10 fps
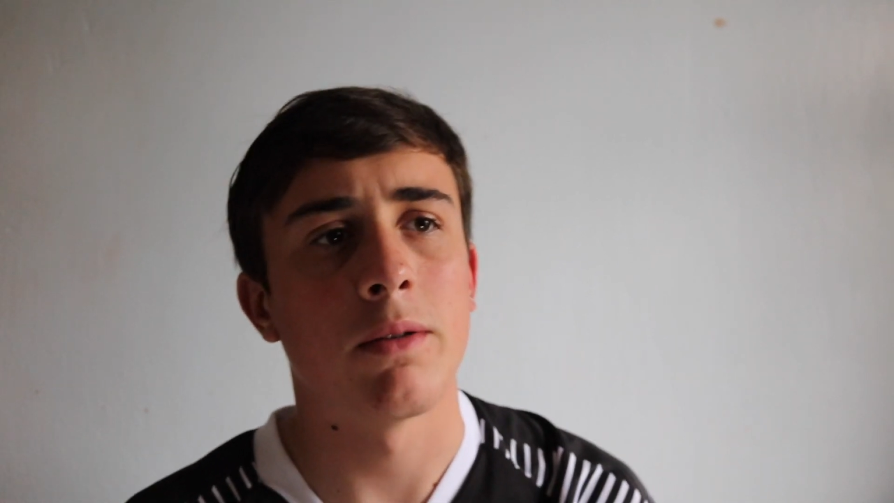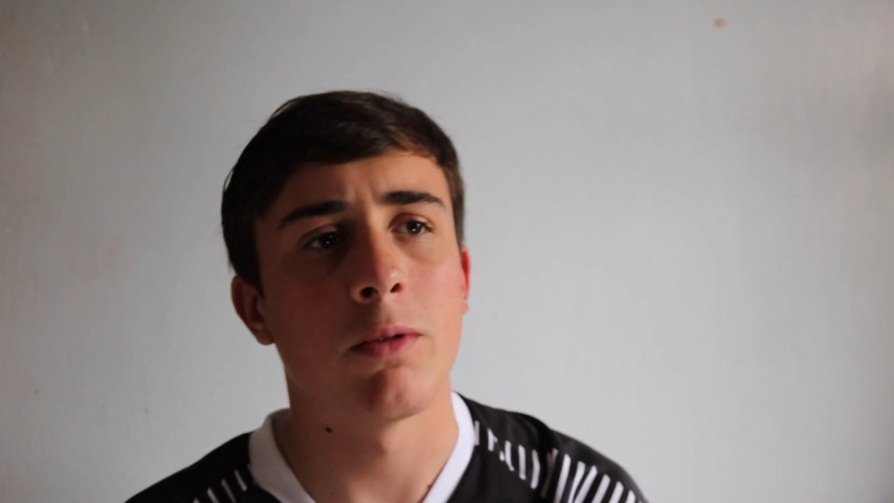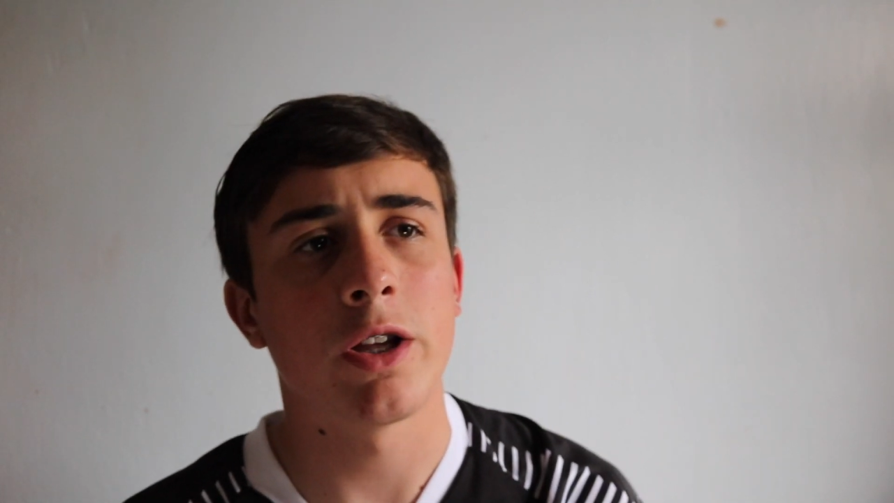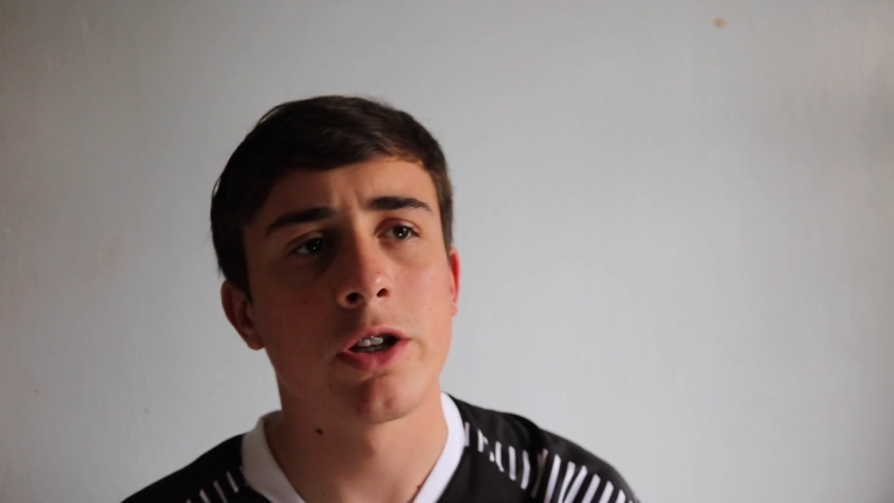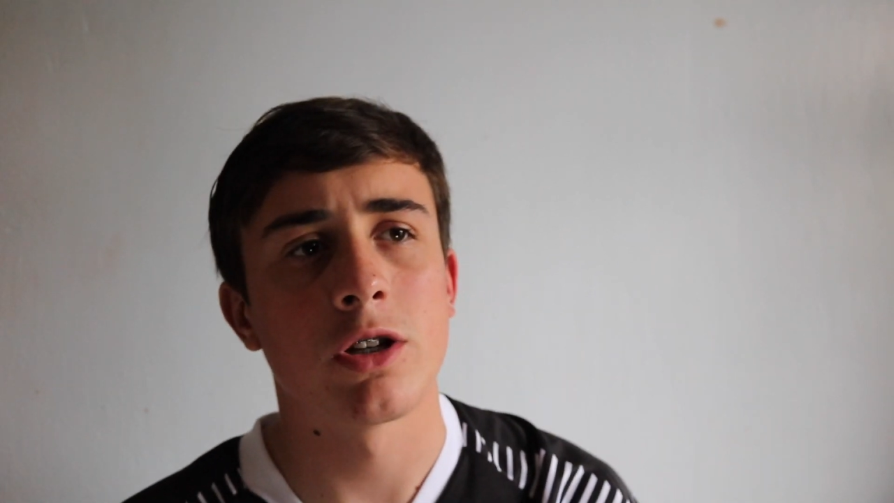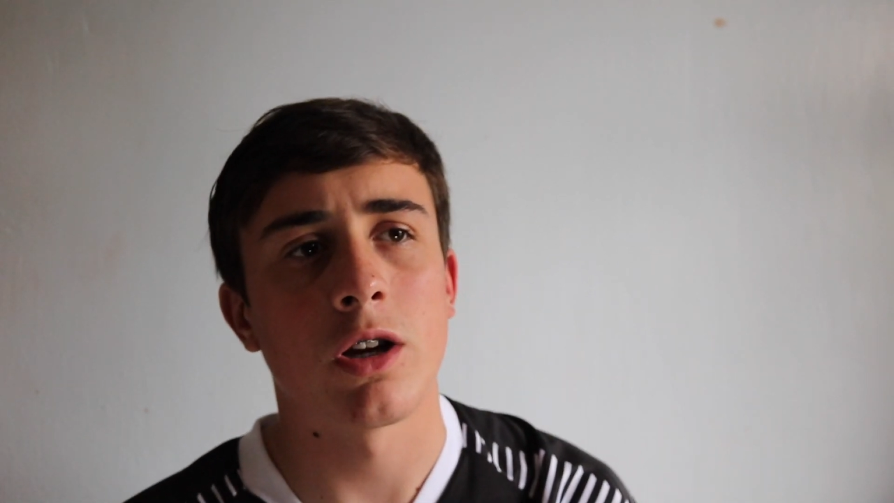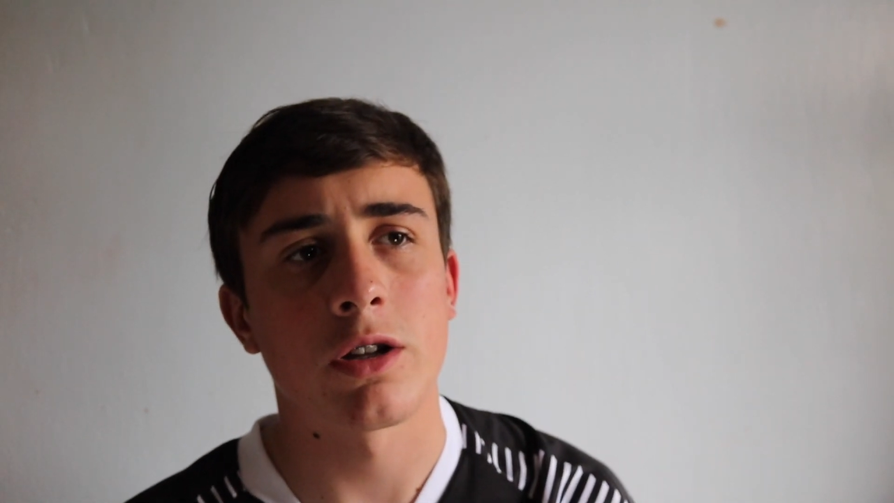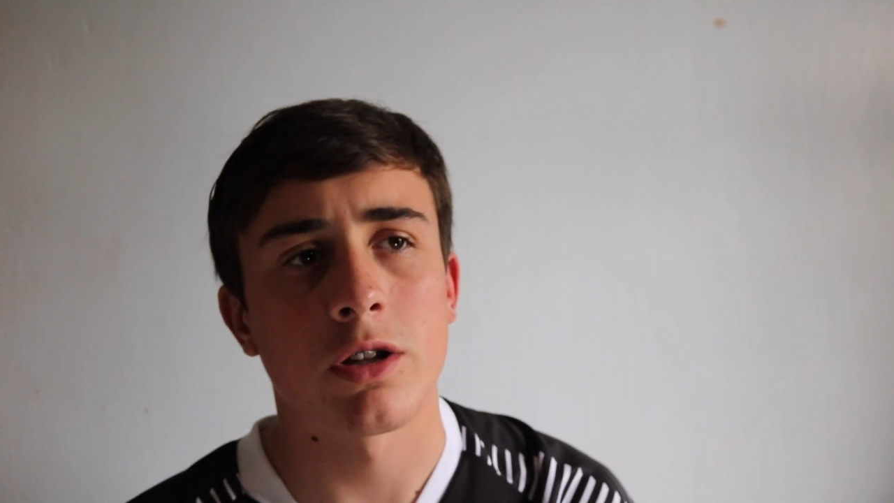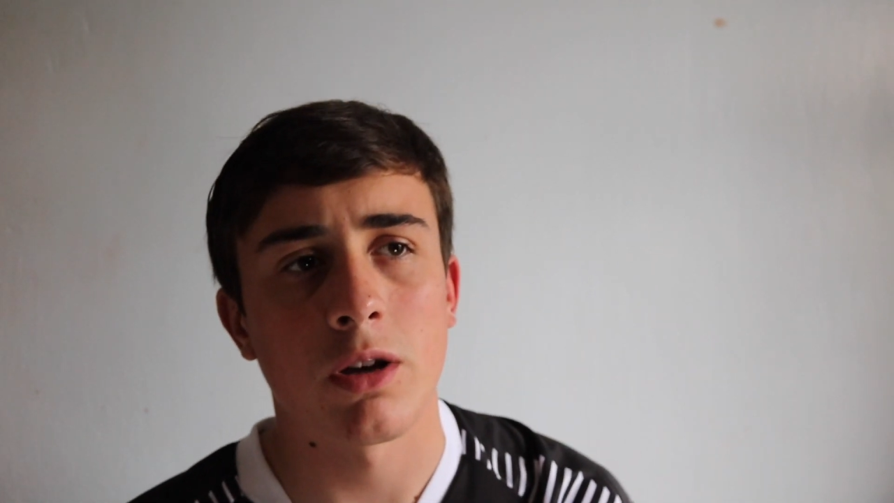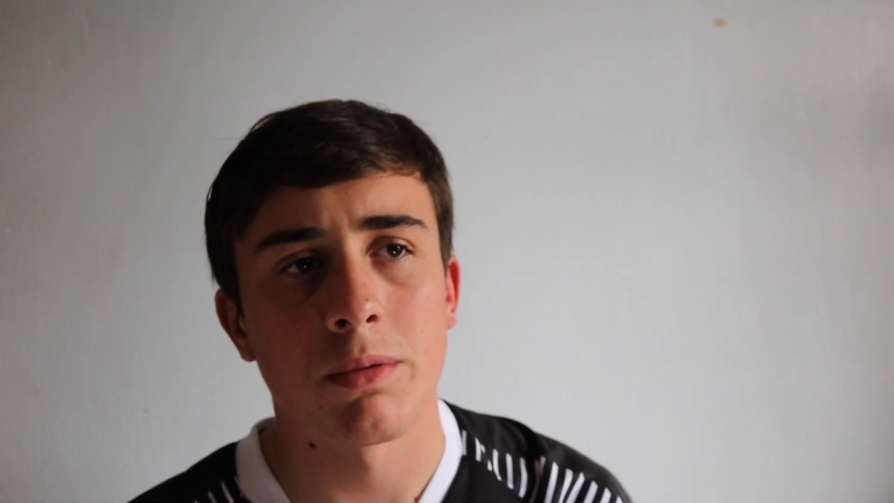Leeds
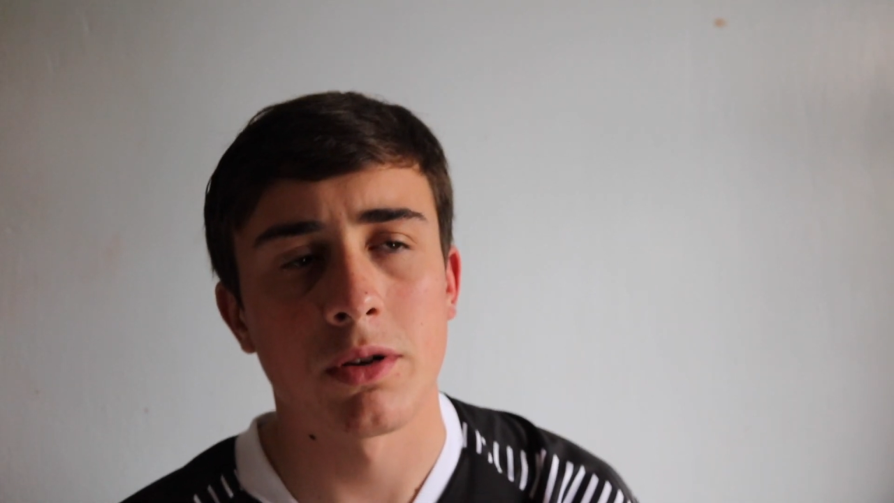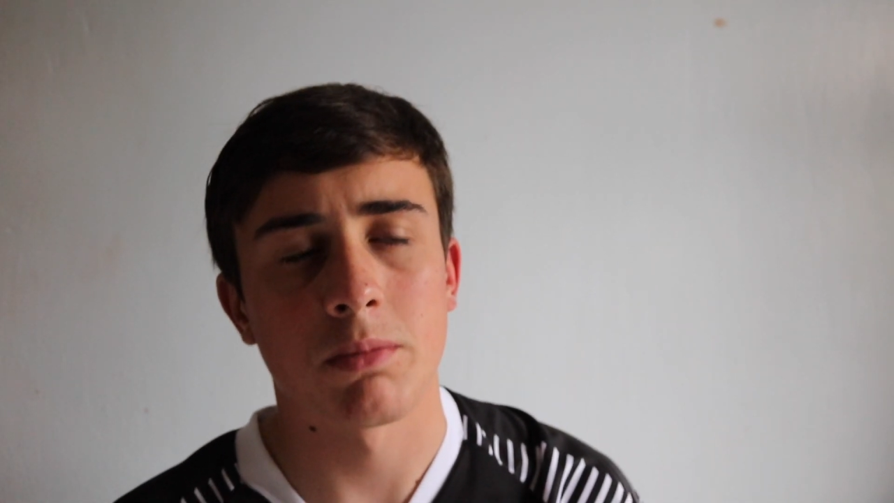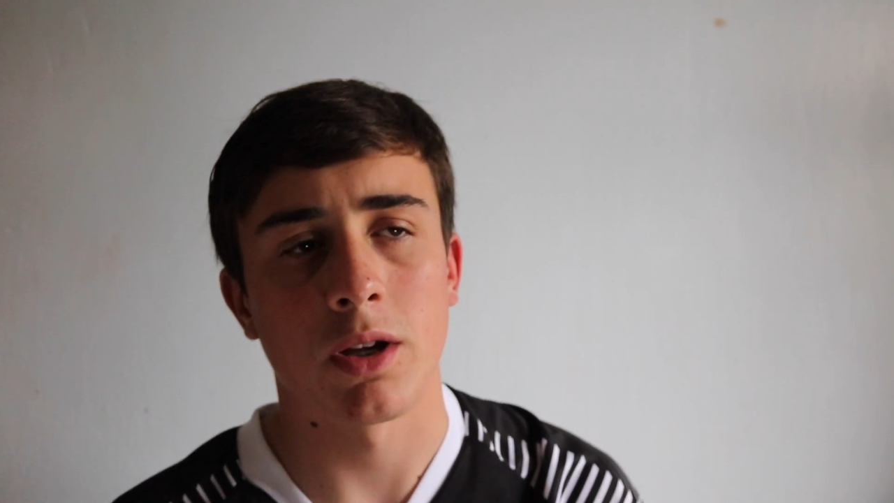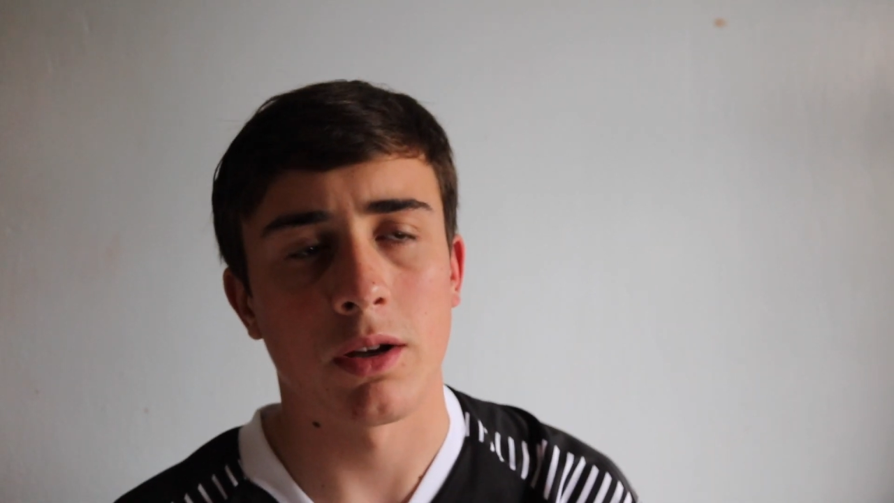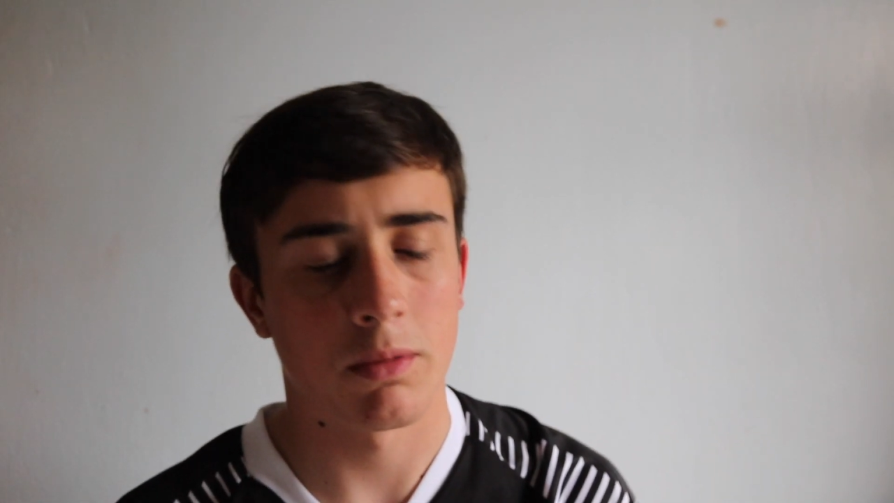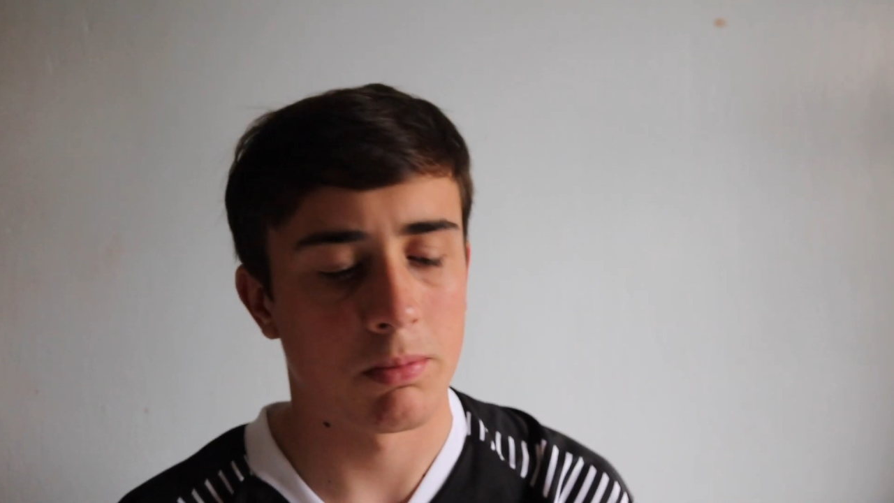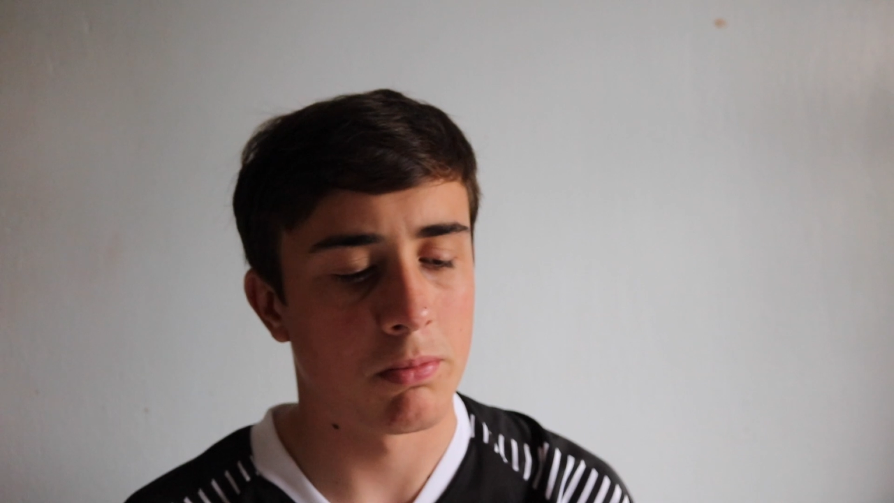United top should be